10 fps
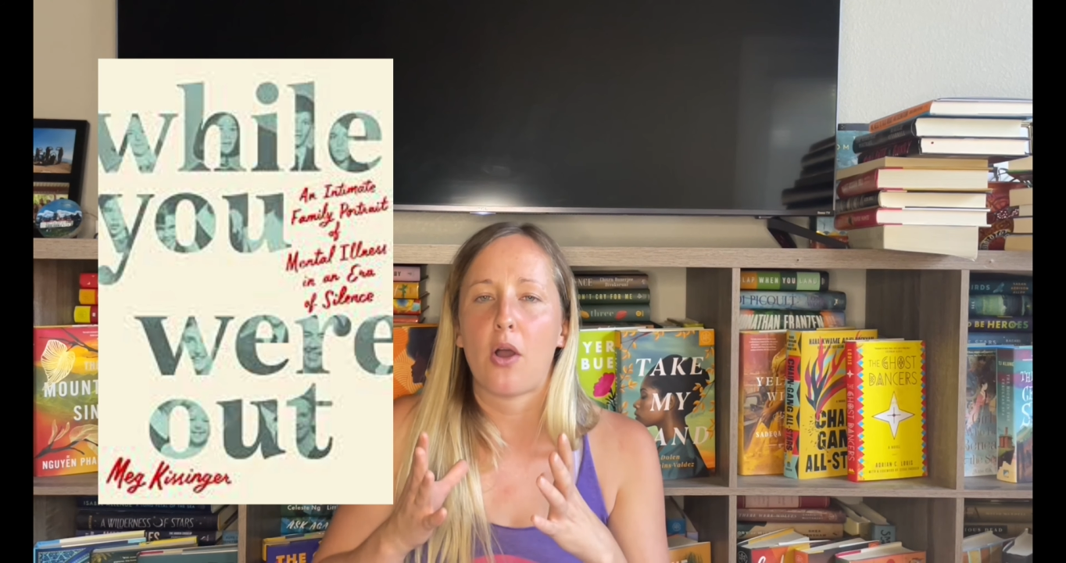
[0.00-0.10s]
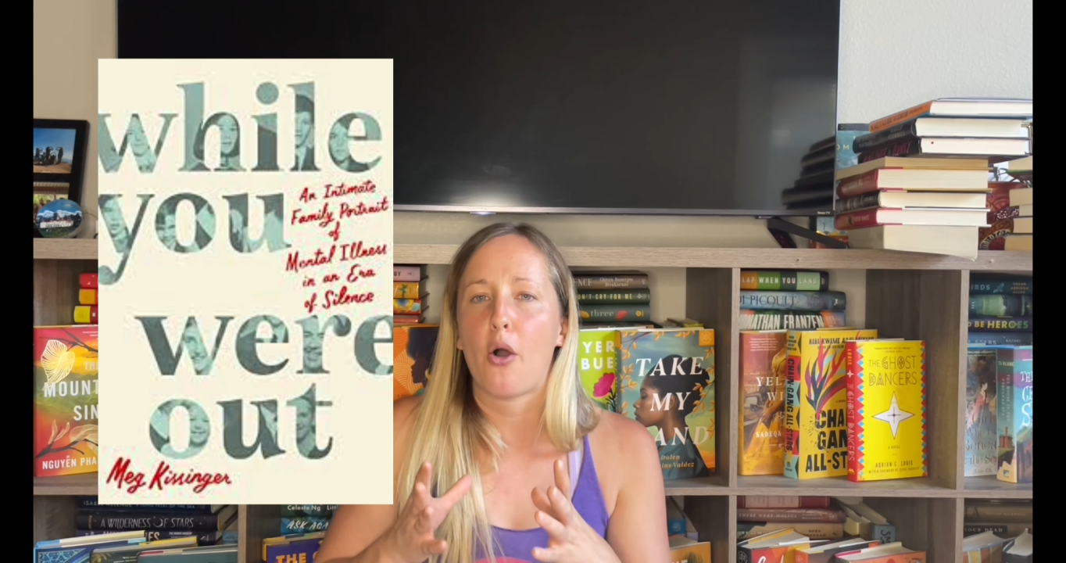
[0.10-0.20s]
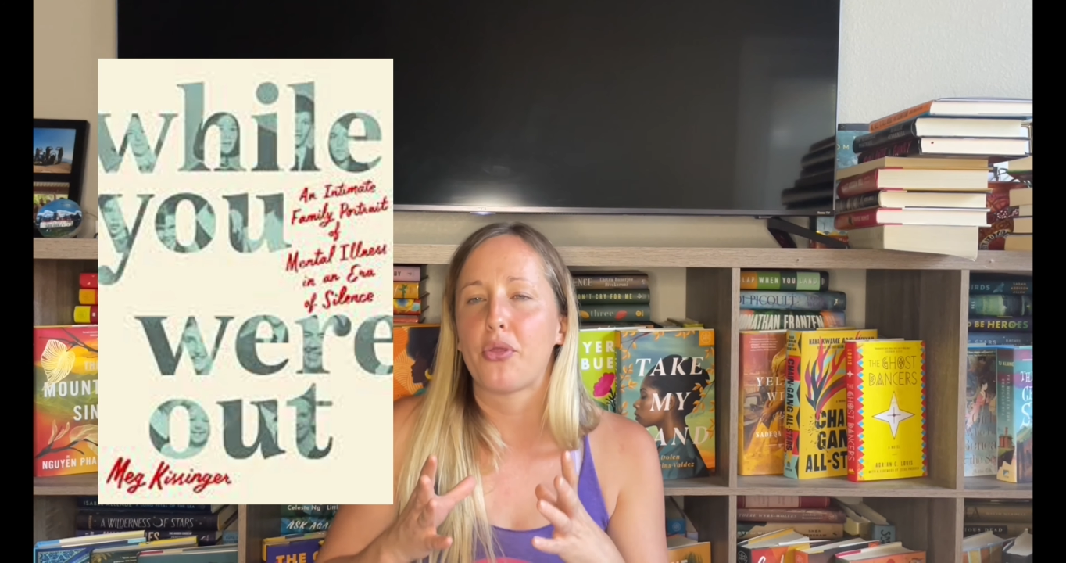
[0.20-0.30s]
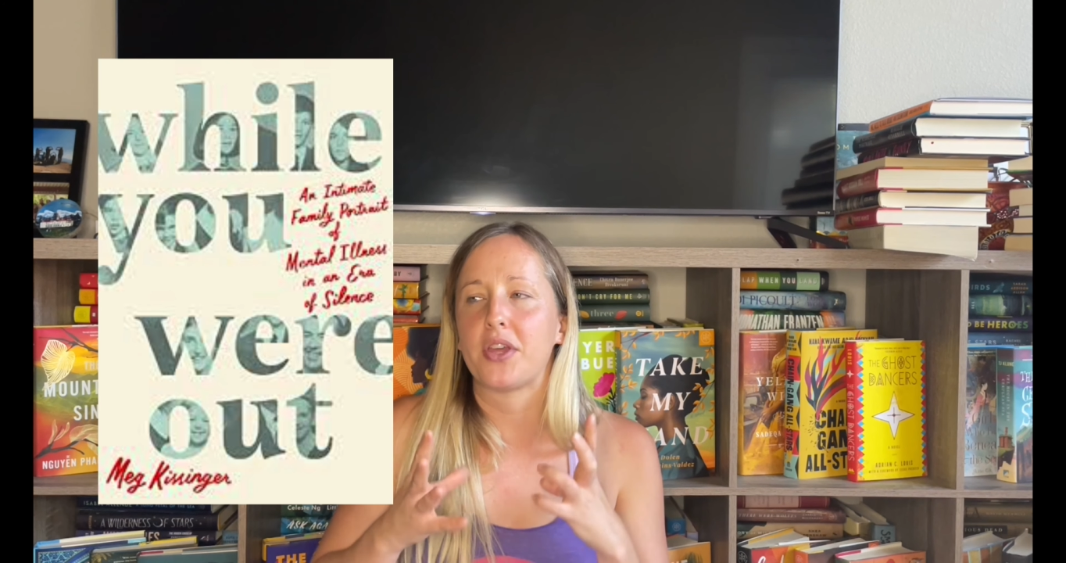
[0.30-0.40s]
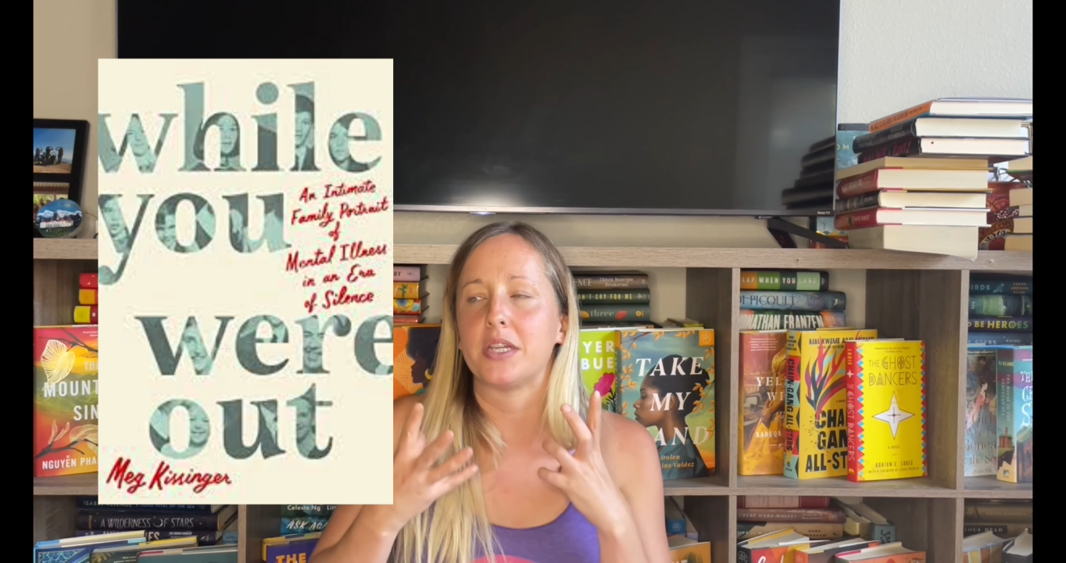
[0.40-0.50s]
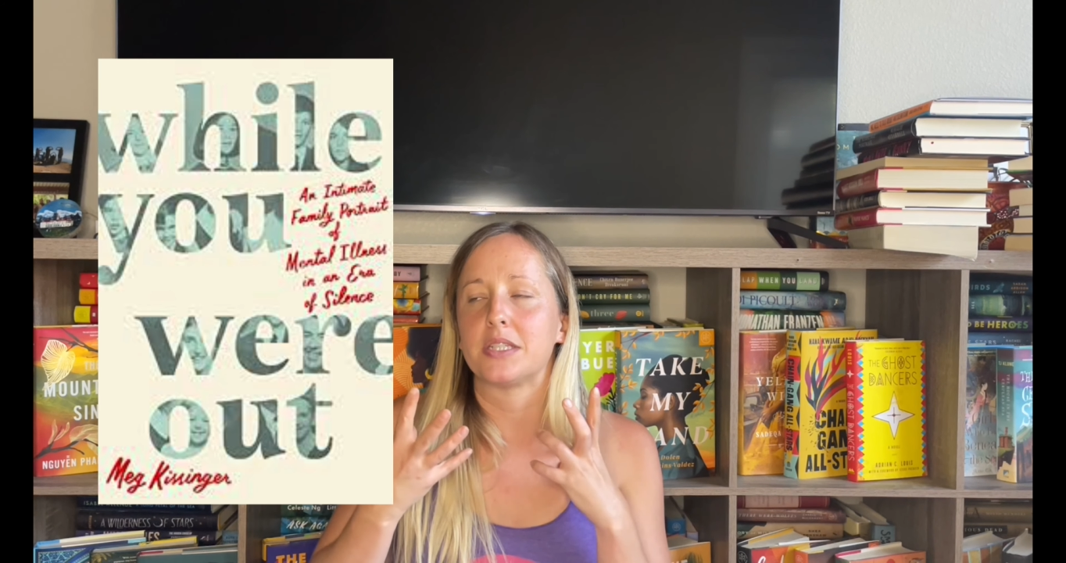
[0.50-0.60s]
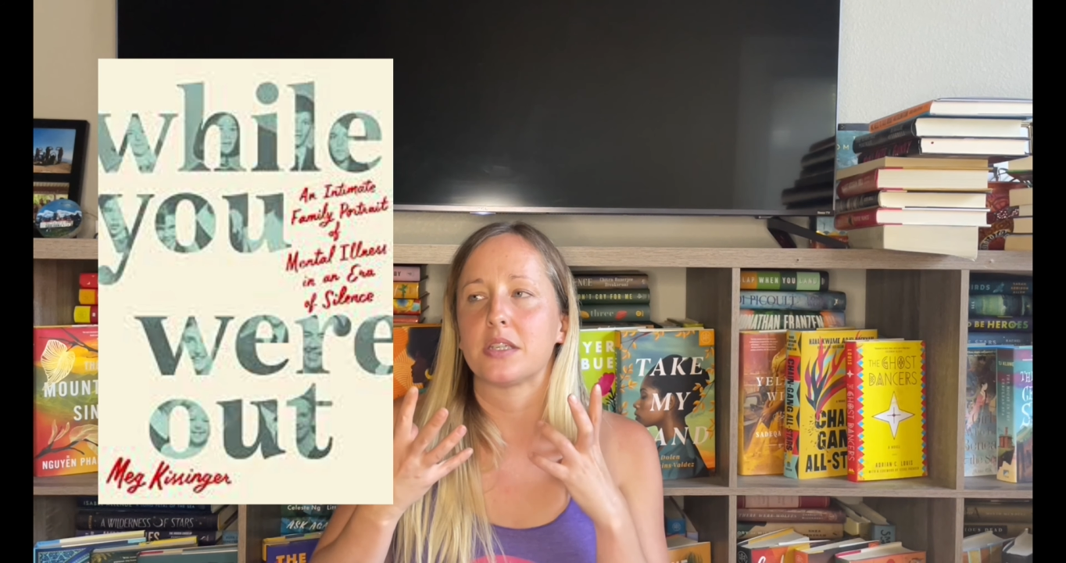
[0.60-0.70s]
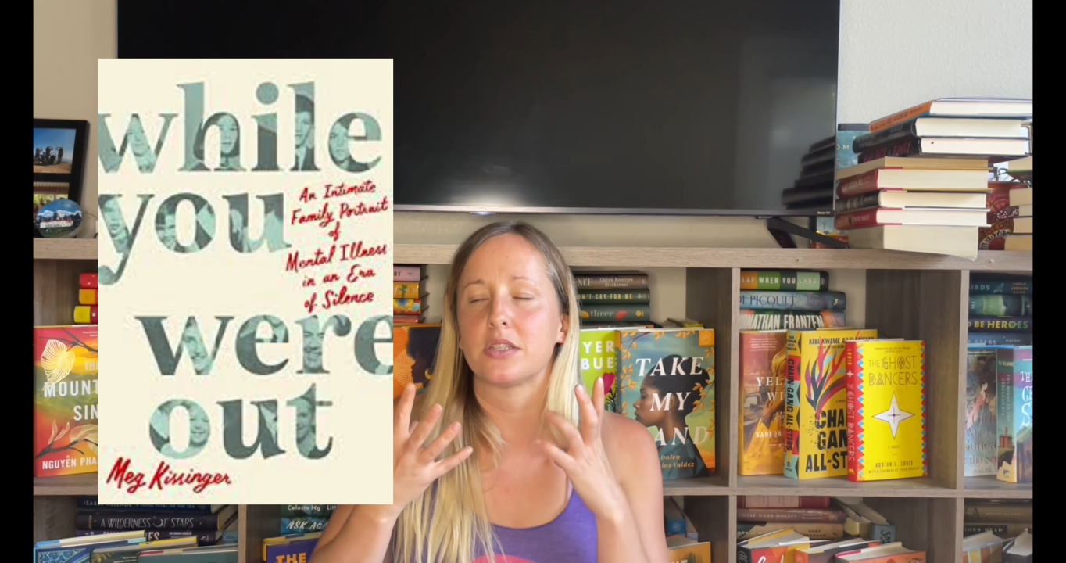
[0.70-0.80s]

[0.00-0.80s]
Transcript: health is